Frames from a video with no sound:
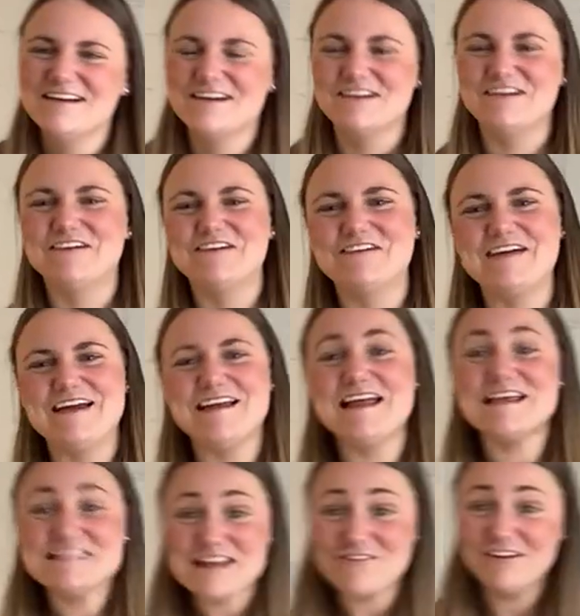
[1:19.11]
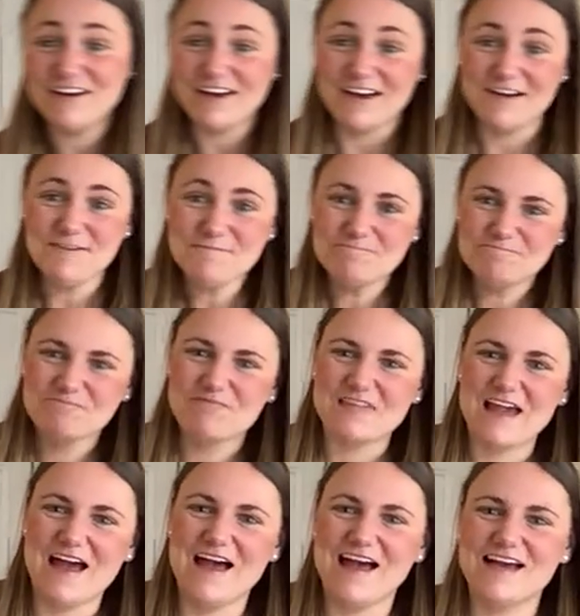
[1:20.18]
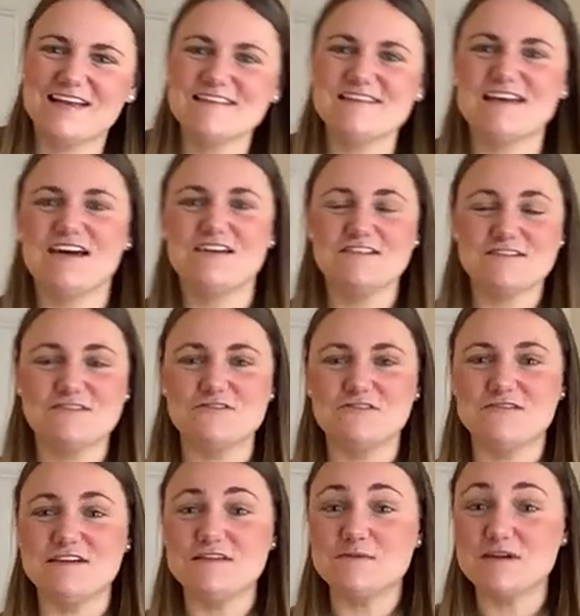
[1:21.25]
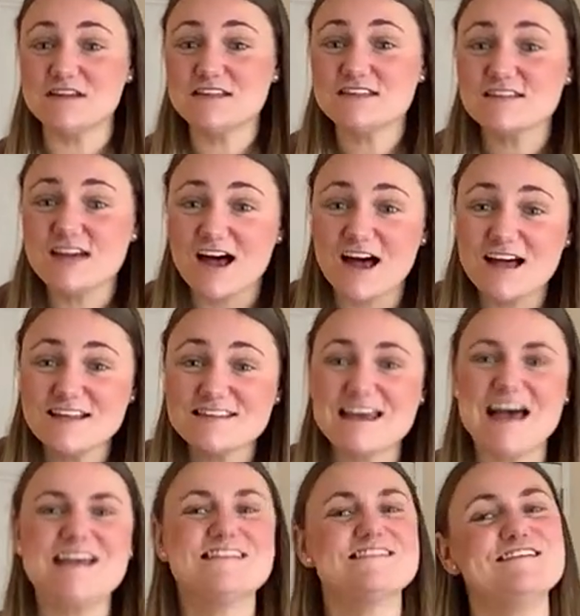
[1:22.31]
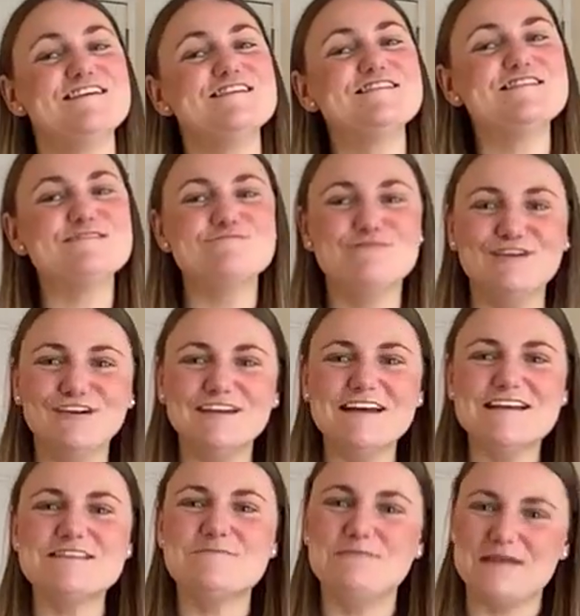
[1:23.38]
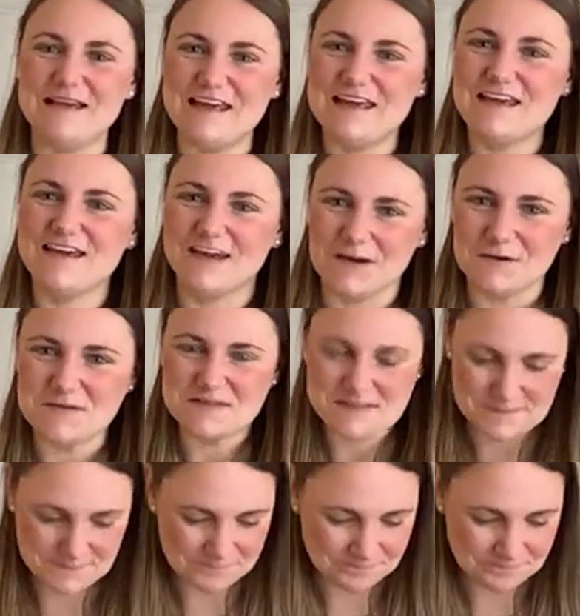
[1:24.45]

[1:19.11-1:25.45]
All right, let's have a go at acting out the stories. We're going to start as the smallest billy goat.